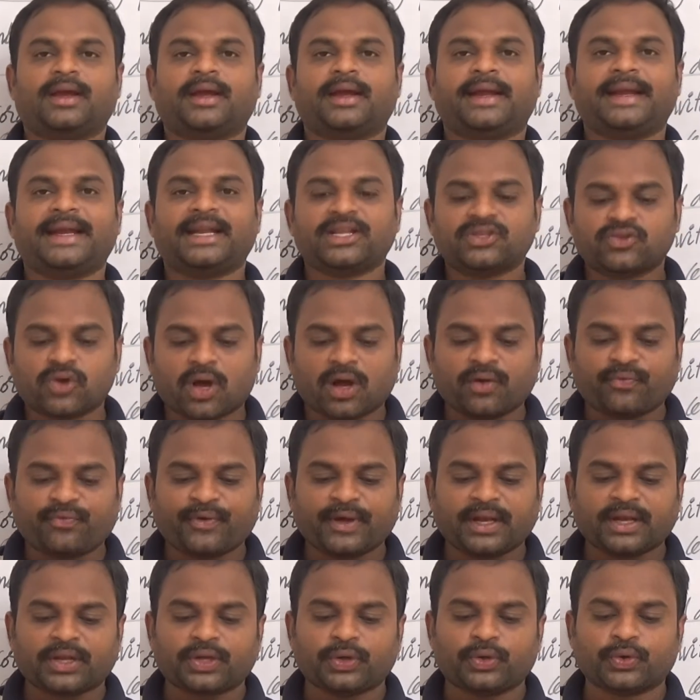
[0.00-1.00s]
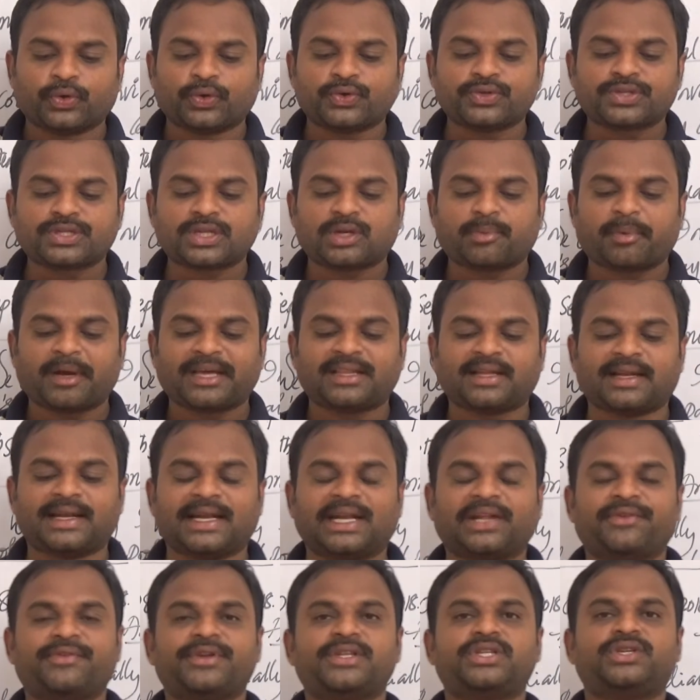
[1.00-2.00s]
It is often used by the
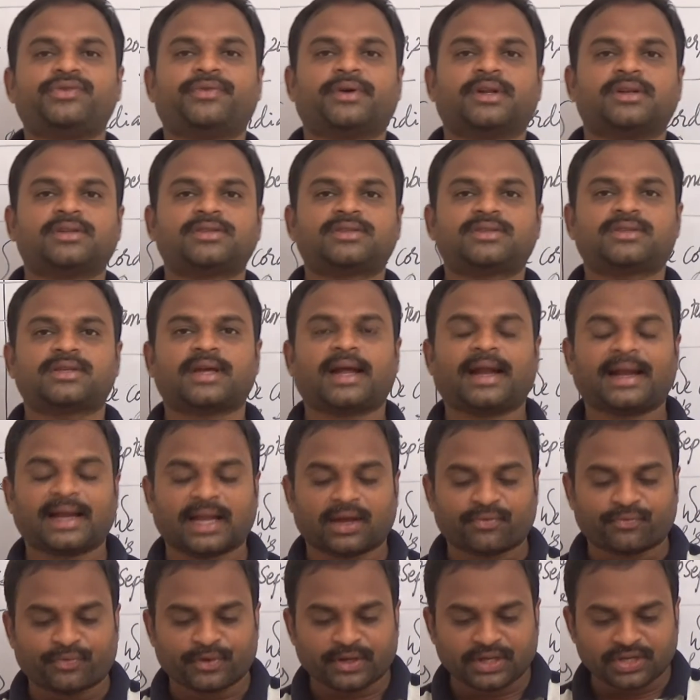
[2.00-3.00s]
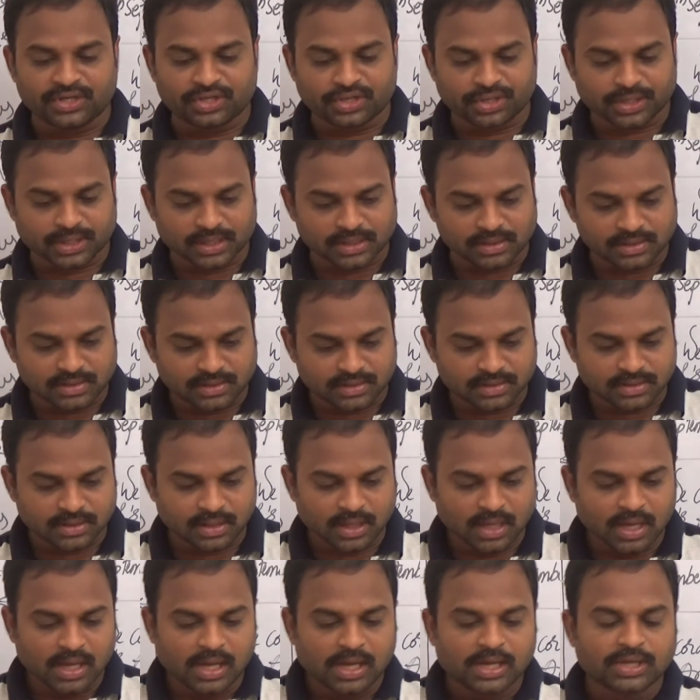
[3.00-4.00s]
individuals and officials
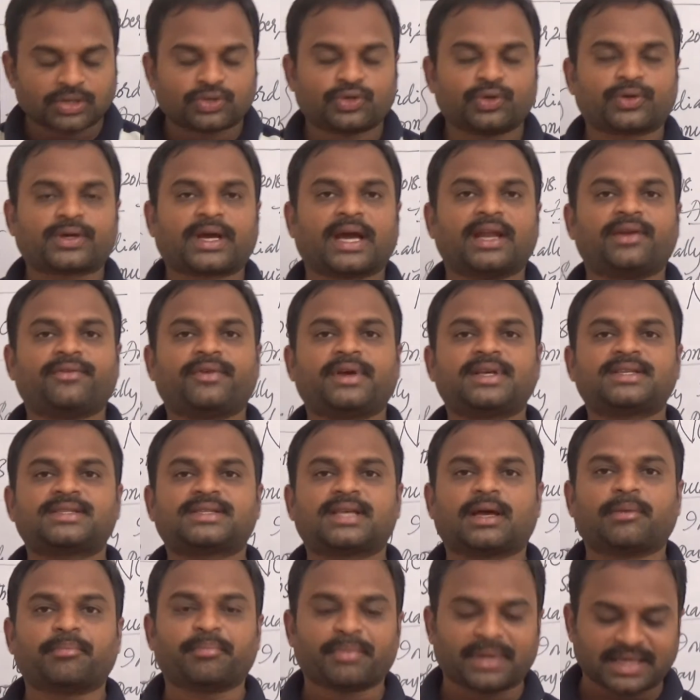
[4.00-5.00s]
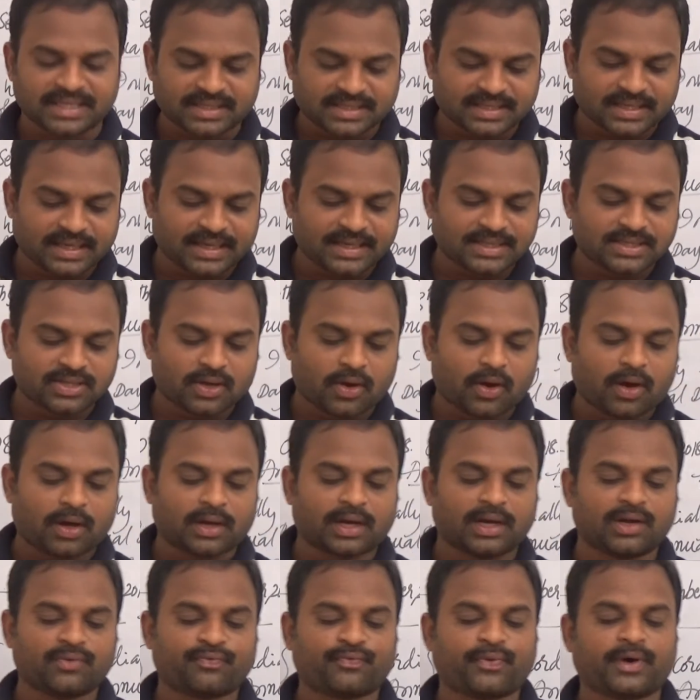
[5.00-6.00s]
to convey some message
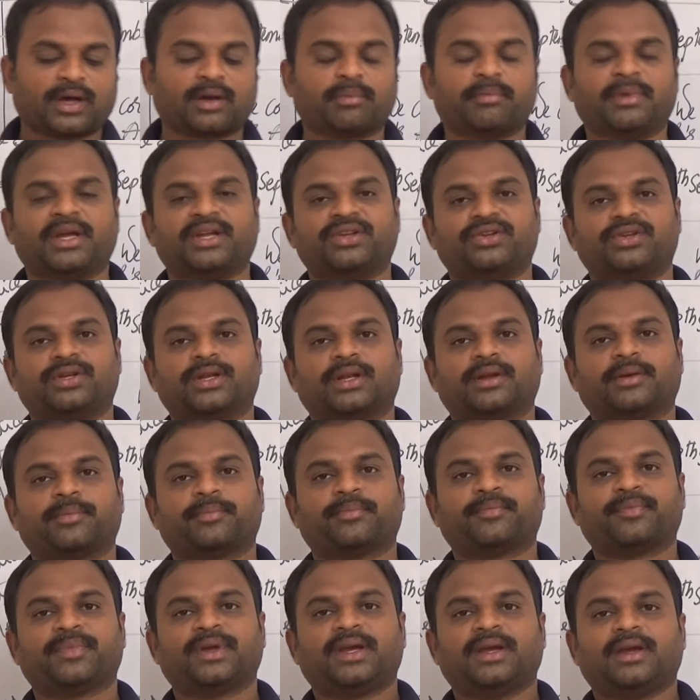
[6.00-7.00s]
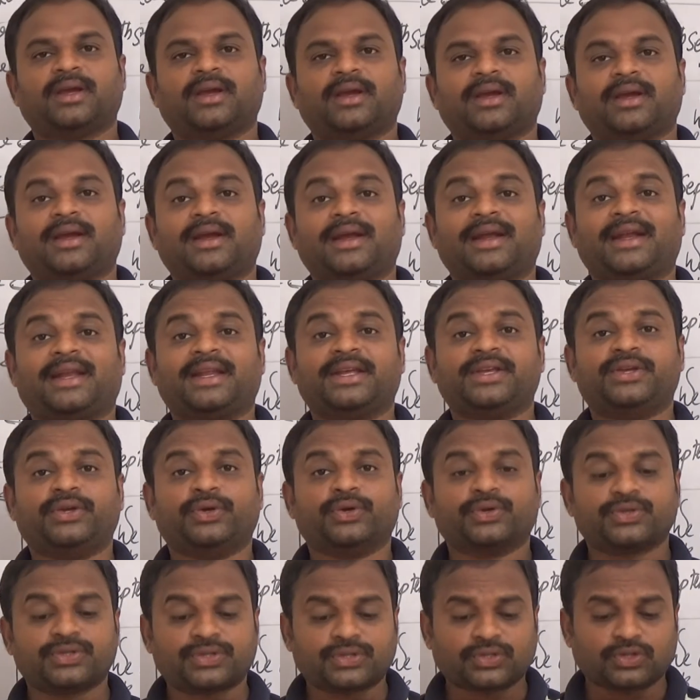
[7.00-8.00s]
or information. It is
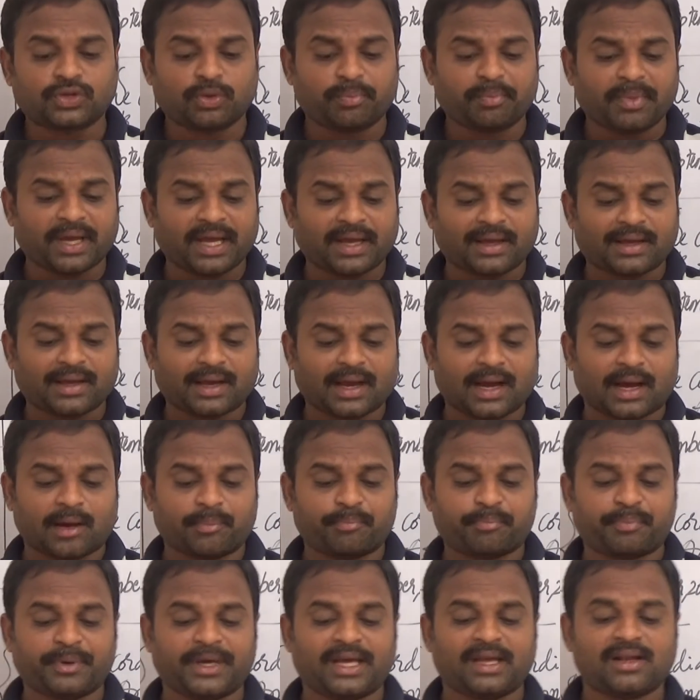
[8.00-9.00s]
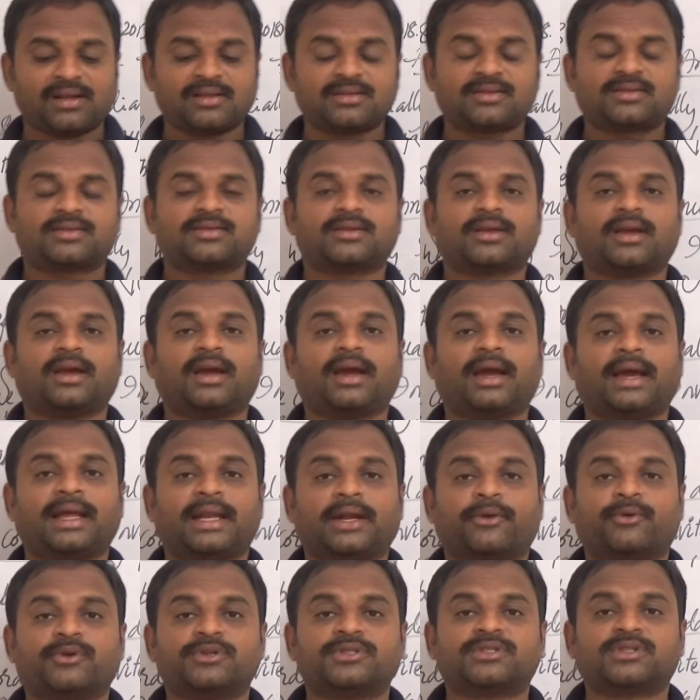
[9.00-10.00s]
used to make appeals,
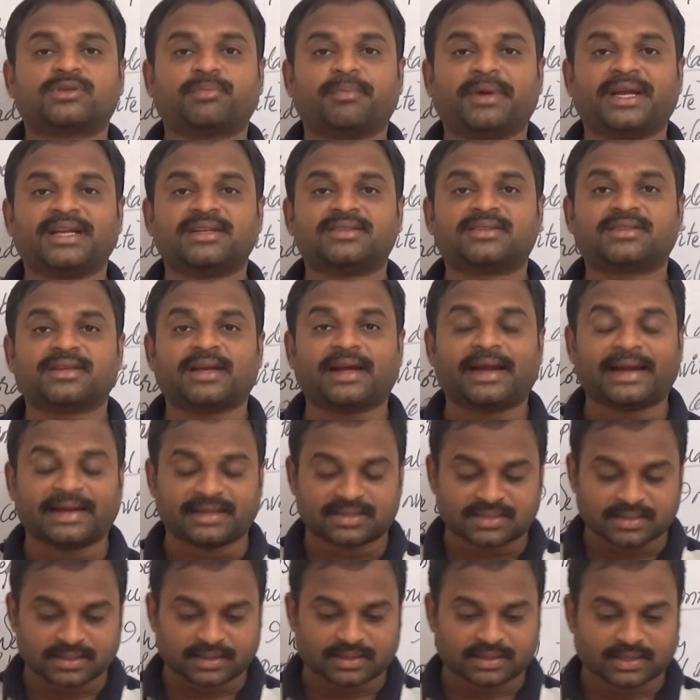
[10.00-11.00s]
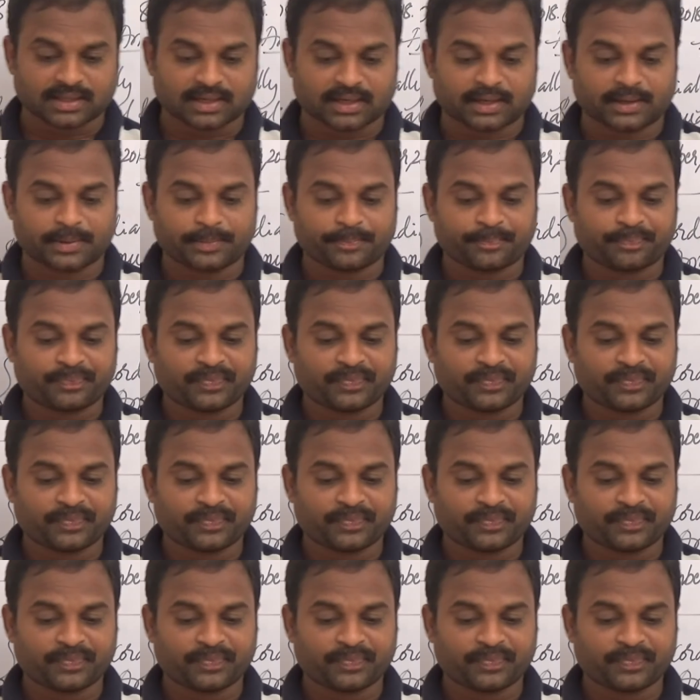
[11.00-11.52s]
announcements, etc.